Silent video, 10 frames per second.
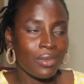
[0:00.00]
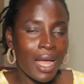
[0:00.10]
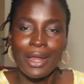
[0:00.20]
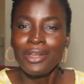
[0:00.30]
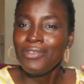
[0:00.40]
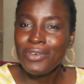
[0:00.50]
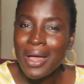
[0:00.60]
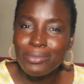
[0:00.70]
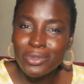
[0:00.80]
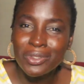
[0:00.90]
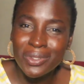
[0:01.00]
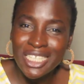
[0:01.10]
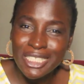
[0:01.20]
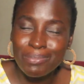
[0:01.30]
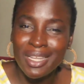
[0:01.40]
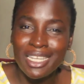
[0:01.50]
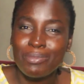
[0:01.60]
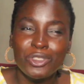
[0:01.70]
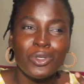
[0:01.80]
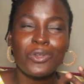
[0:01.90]
I don't even know how I'm going to explain it,
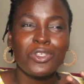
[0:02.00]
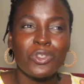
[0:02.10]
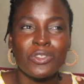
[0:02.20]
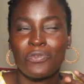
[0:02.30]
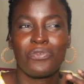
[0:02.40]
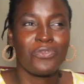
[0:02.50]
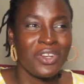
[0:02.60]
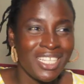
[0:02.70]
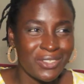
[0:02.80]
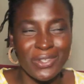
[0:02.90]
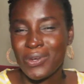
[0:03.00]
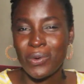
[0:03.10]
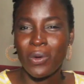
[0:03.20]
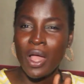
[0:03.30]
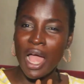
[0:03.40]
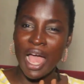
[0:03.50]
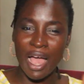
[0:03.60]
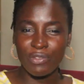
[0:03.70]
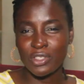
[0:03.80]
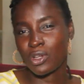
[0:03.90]
but you're not just free to, you know,
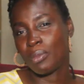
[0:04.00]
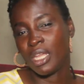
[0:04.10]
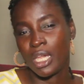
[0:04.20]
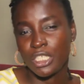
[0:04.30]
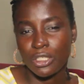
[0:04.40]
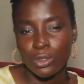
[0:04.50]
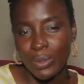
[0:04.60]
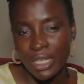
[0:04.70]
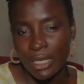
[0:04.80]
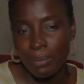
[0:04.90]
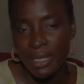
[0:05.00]
have these communications with that